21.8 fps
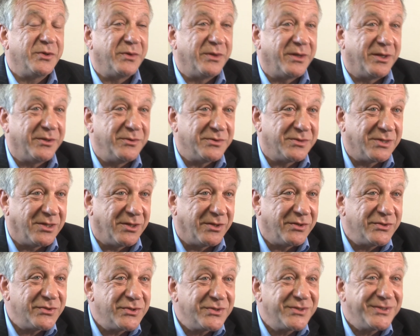on those
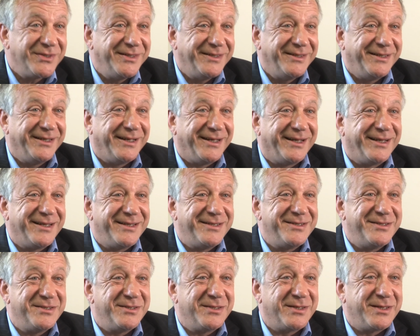lots,
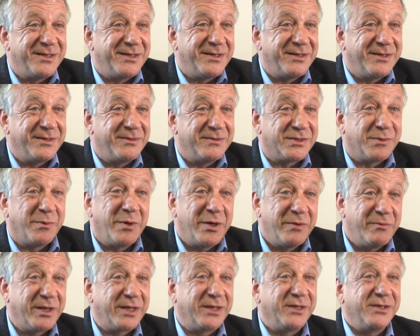and so I
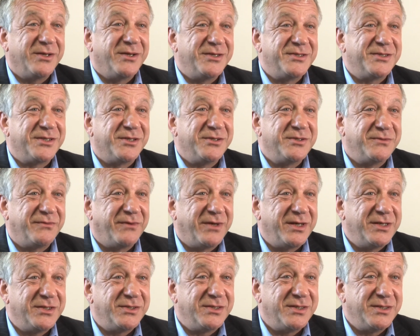recognise those
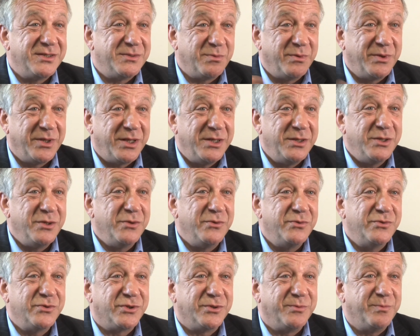faces within the
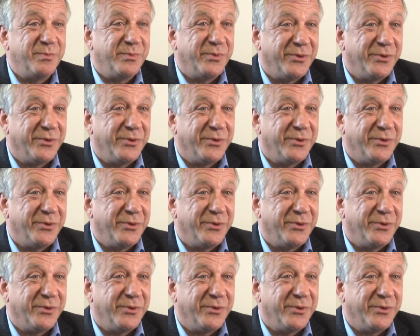auction